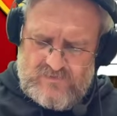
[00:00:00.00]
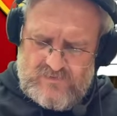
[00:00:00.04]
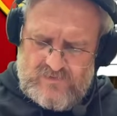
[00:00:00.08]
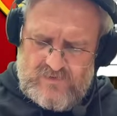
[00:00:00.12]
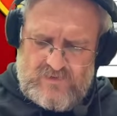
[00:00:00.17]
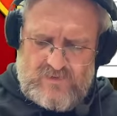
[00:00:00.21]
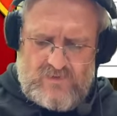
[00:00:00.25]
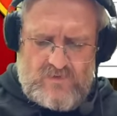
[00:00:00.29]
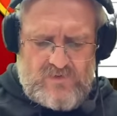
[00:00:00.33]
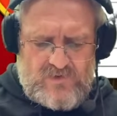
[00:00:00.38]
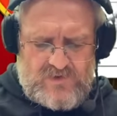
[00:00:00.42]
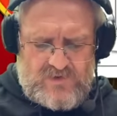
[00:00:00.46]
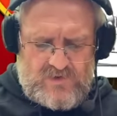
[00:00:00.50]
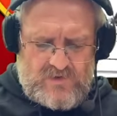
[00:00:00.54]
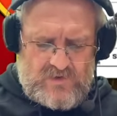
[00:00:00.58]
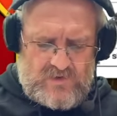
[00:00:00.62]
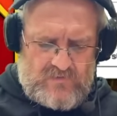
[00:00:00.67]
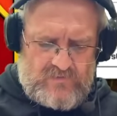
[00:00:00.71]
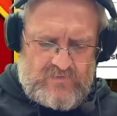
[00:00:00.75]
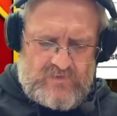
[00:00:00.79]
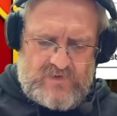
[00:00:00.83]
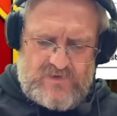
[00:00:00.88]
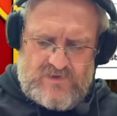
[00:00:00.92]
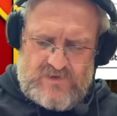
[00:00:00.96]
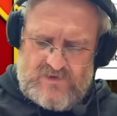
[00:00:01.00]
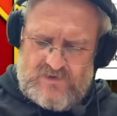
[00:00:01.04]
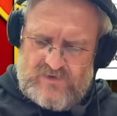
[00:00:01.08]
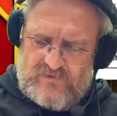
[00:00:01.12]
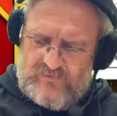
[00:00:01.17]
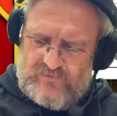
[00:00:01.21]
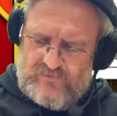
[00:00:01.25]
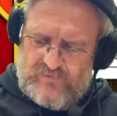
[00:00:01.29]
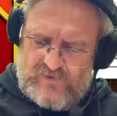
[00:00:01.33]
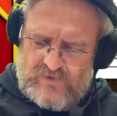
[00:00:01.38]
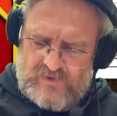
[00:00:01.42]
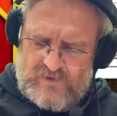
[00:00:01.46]
Well, usually they're easy
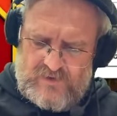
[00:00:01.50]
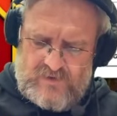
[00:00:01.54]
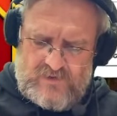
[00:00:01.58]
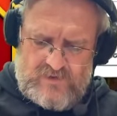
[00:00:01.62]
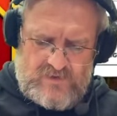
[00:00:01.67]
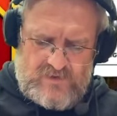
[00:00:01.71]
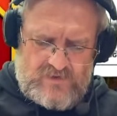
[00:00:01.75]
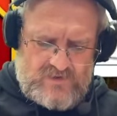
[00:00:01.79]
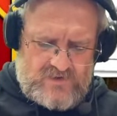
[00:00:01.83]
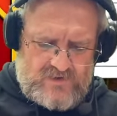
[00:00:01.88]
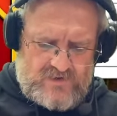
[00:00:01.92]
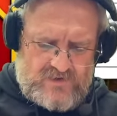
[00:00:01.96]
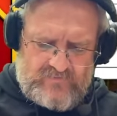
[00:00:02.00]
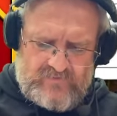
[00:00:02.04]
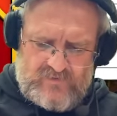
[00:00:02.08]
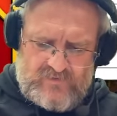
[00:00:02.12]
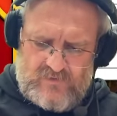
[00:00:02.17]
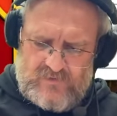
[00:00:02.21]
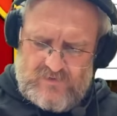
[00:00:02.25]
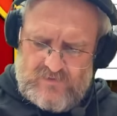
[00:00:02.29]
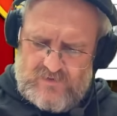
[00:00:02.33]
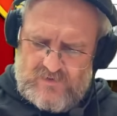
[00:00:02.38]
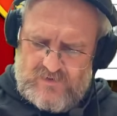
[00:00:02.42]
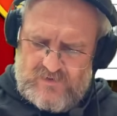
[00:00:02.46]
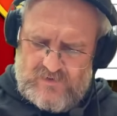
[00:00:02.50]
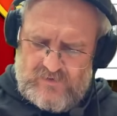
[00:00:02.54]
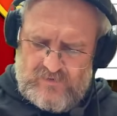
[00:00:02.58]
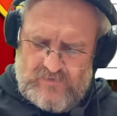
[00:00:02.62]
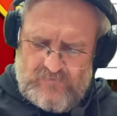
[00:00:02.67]
to find. Let's have a look.